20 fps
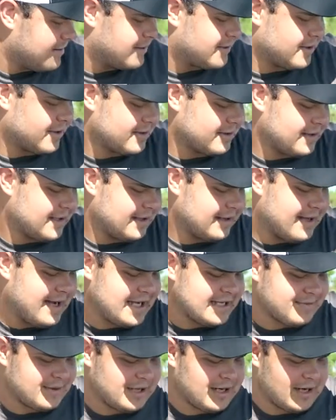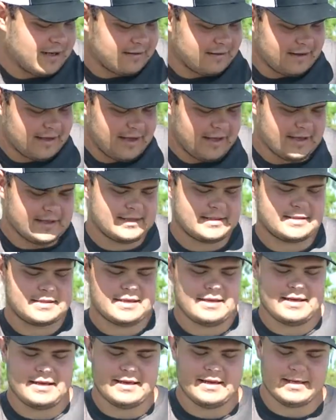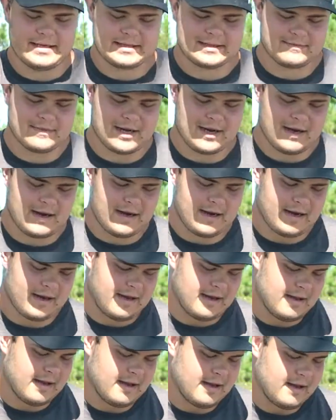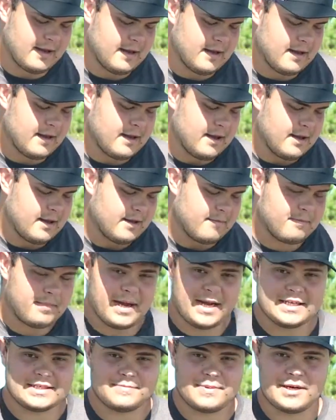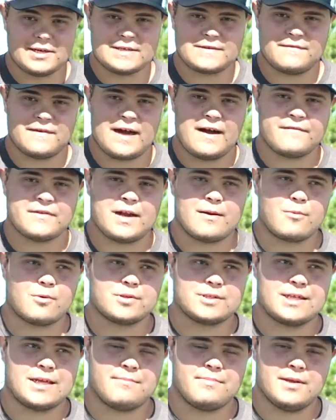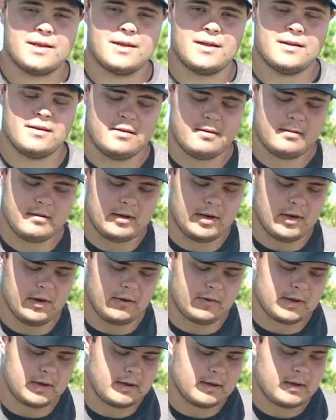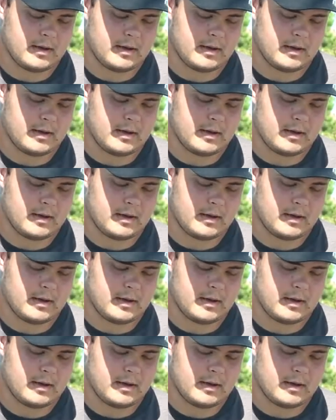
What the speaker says: Certainly last but not least is my Paige Pierce 5-time world champion Nuke.